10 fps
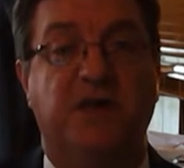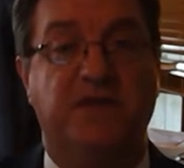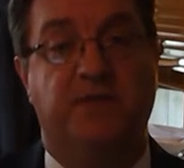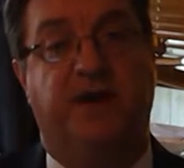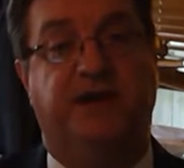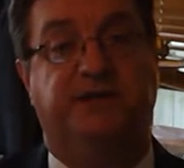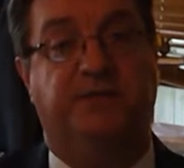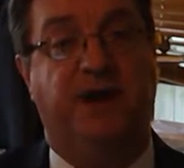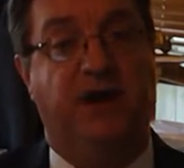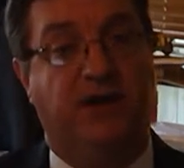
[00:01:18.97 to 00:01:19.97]
that makes
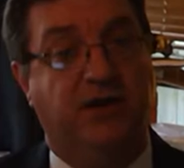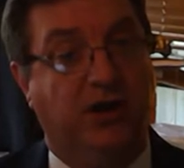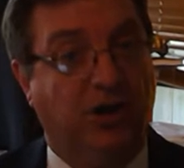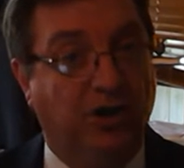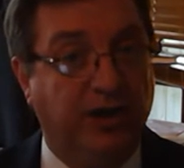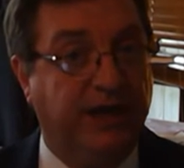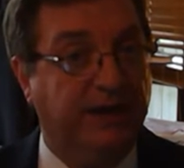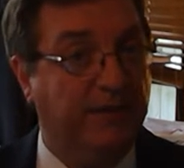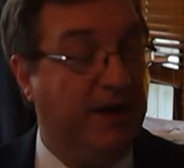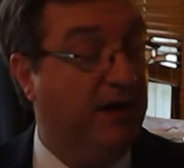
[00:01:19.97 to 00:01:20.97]
America look in
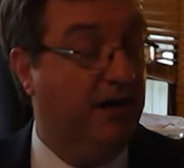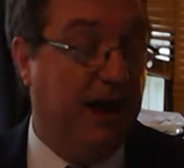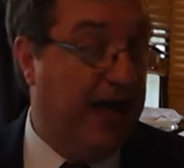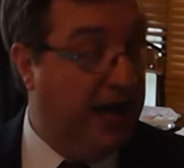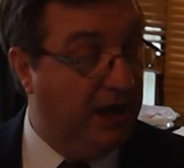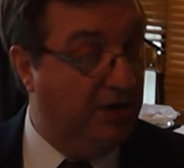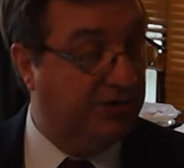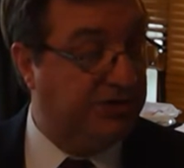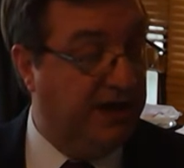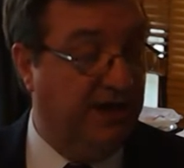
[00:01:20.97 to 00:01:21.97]
the mirror at
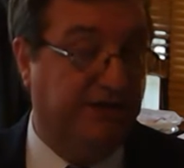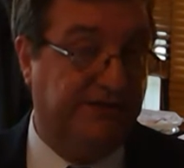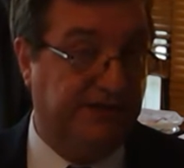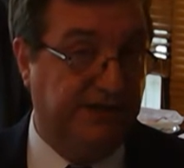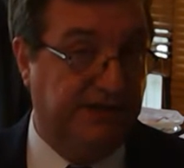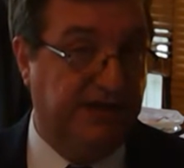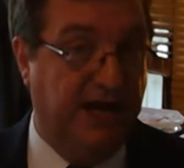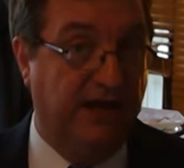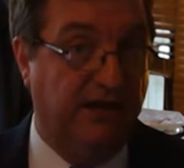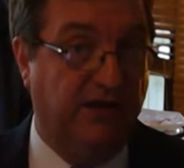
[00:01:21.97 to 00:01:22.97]
ourselves and
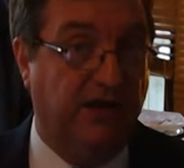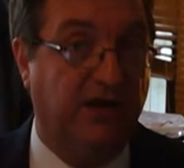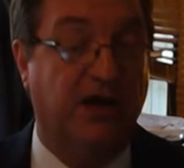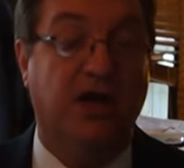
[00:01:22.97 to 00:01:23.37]
say, look,